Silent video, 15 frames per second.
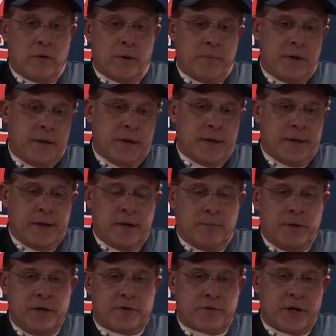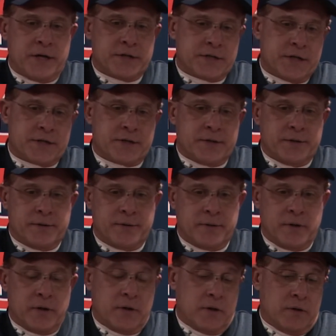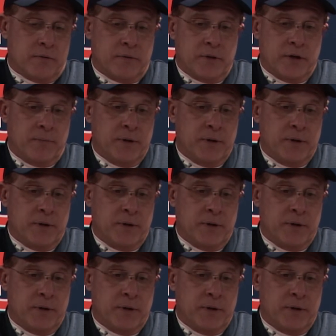It'll be transition. It'll